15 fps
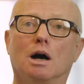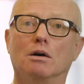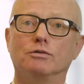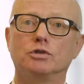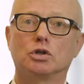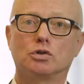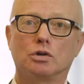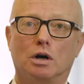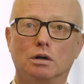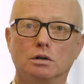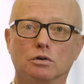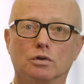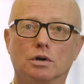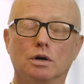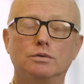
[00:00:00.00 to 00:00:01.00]
of
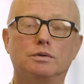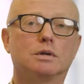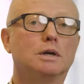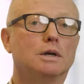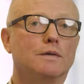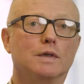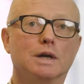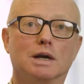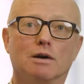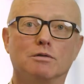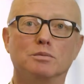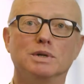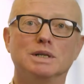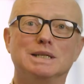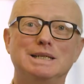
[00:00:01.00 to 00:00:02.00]
strong growth, the
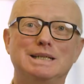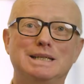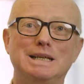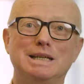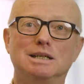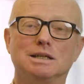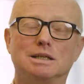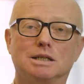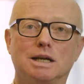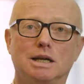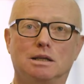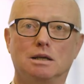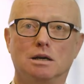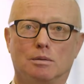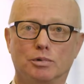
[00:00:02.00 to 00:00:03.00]
government didn't
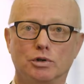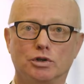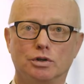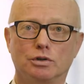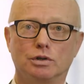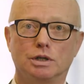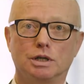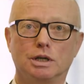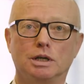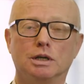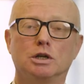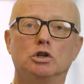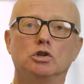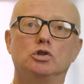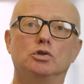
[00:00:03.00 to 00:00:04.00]
take the opportunity
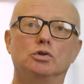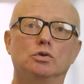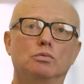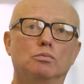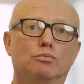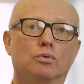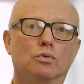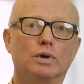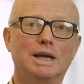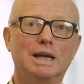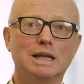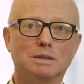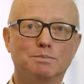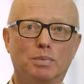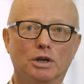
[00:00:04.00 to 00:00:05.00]
to bring
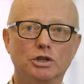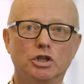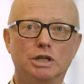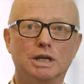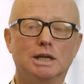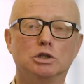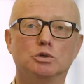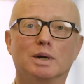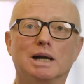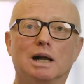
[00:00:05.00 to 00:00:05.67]
its budget into a